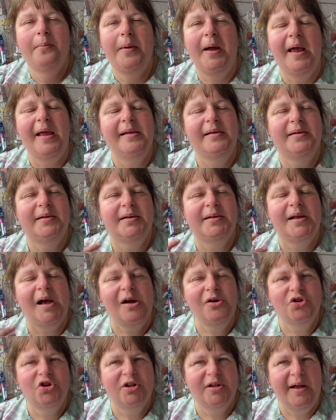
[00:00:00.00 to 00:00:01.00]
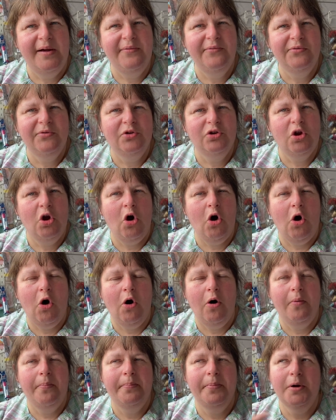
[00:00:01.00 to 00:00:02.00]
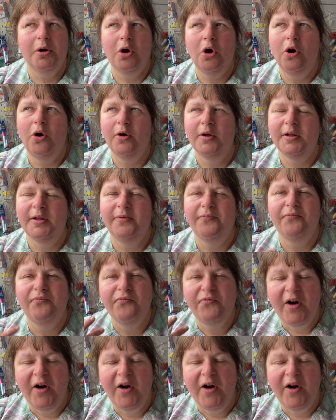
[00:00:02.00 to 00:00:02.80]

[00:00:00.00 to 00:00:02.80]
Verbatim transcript: but it's such a different top because the